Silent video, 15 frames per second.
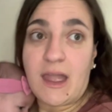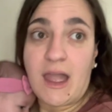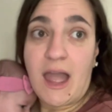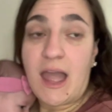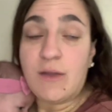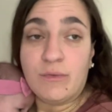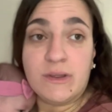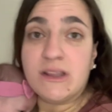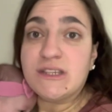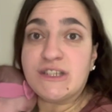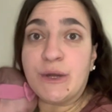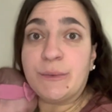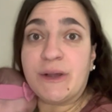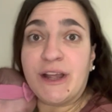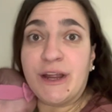I really
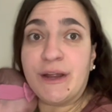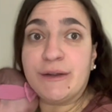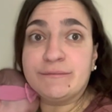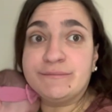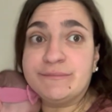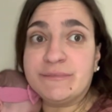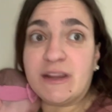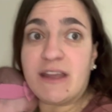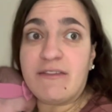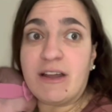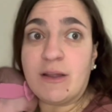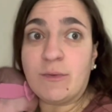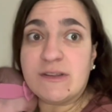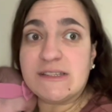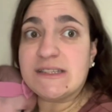don't care if
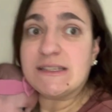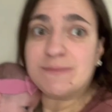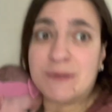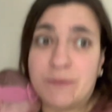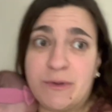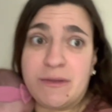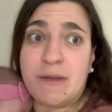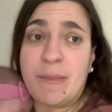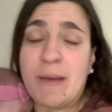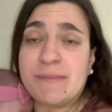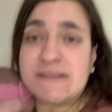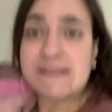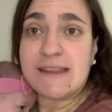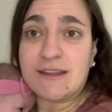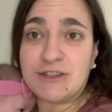anyone sees me with the pumps and the